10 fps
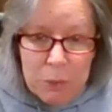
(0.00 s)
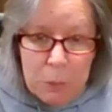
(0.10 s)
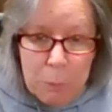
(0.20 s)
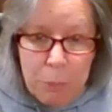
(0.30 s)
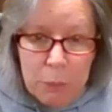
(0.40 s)

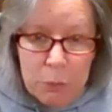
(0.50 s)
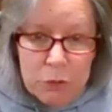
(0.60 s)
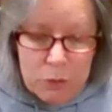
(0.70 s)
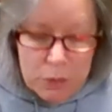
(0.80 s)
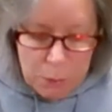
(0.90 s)
The
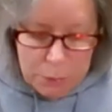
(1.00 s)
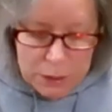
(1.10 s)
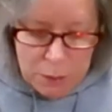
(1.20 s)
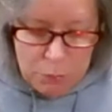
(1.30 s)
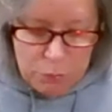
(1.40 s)
bubbles are
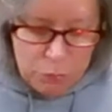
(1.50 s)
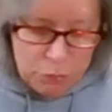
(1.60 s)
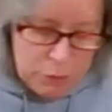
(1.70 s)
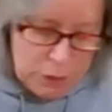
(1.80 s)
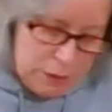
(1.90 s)
coming up
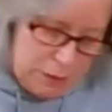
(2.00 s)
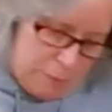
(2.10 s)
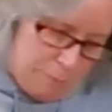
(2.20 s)
through there,